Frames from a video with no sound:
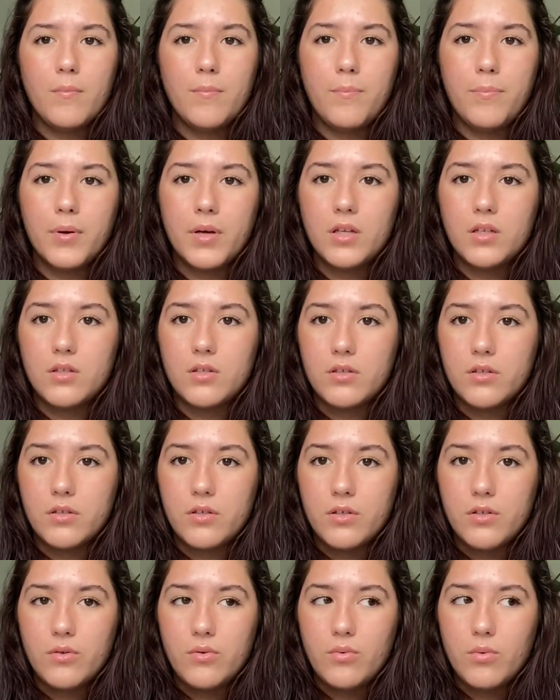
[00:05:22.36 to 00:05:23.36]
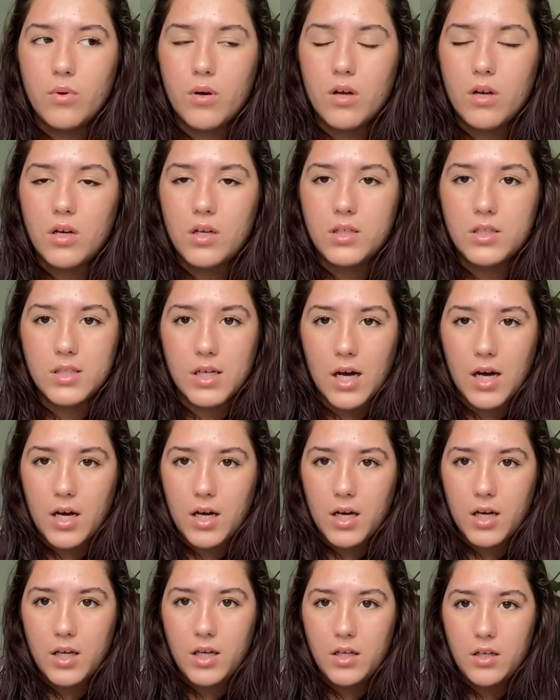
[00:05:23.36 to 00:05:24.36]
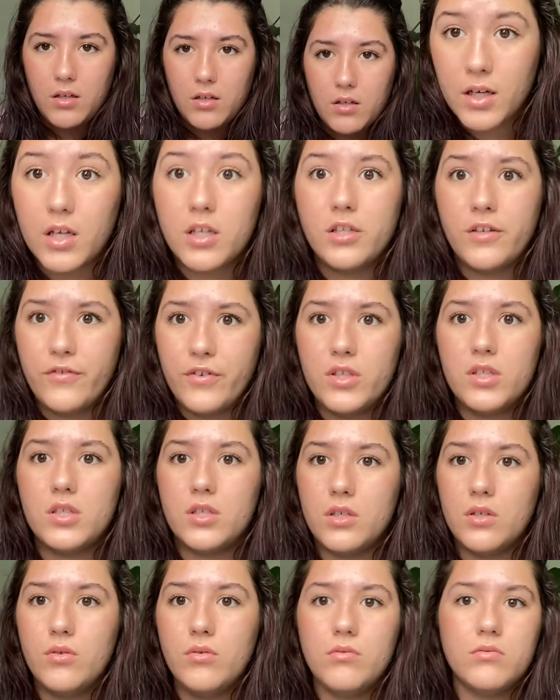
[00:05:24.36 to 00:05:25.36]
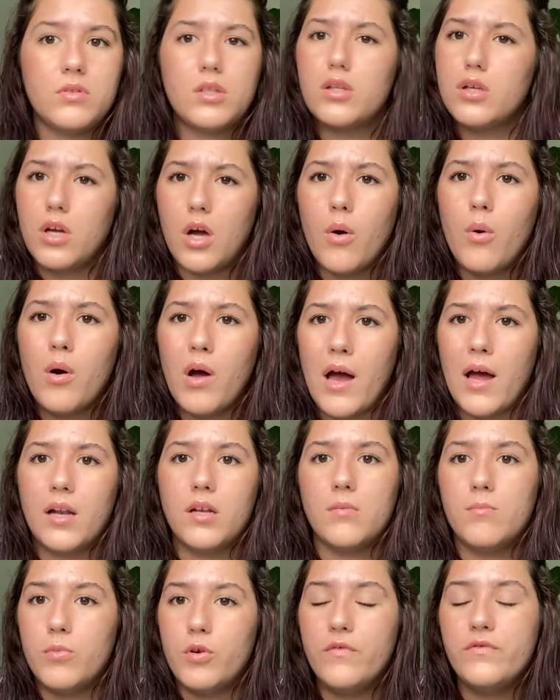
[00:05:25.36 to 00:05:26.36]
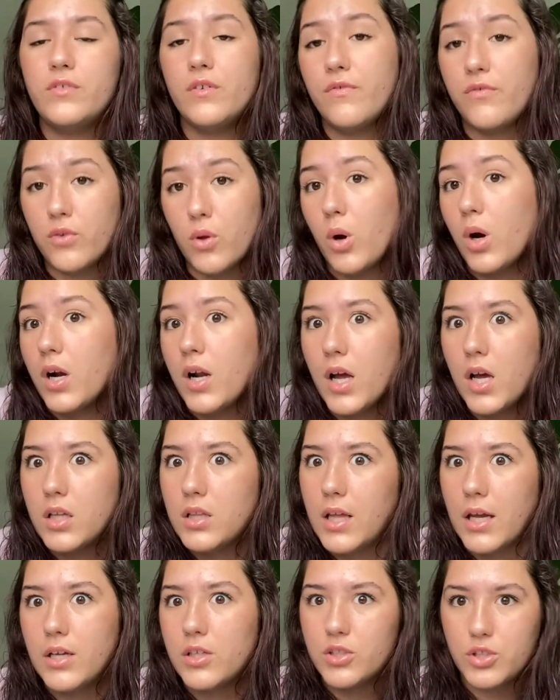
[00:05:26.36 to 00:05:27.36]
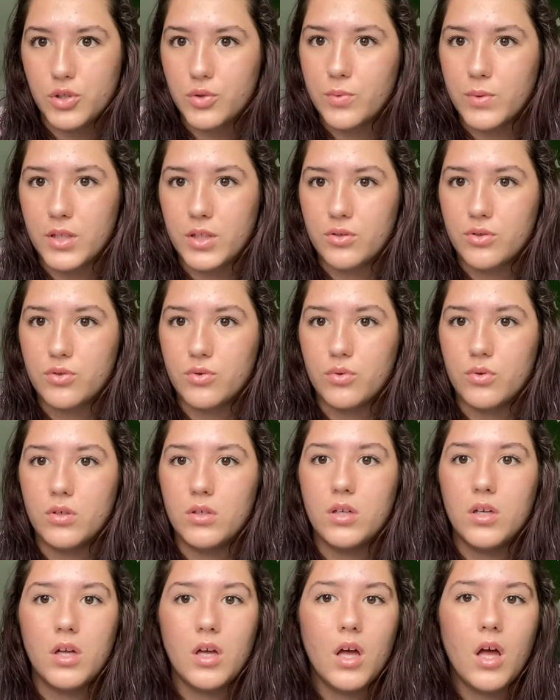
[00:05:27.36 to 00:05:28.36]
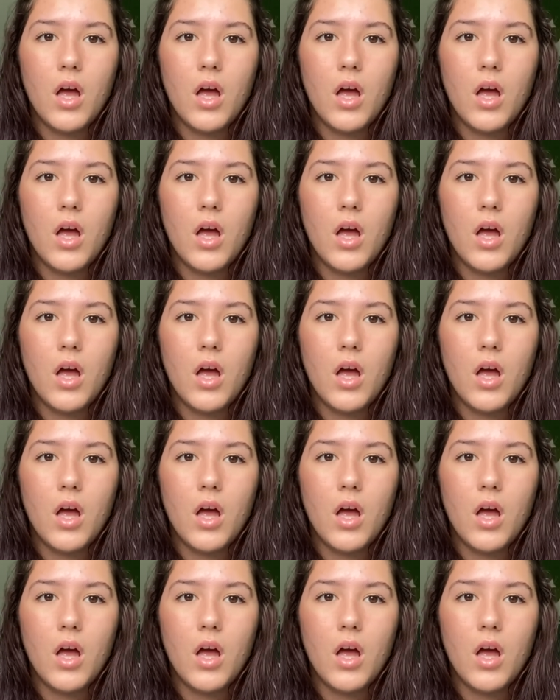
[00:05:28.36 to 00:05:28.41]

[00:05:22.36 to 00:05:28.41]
But do you want to die? Because if you do, go ahead, move to Florida and like do real school.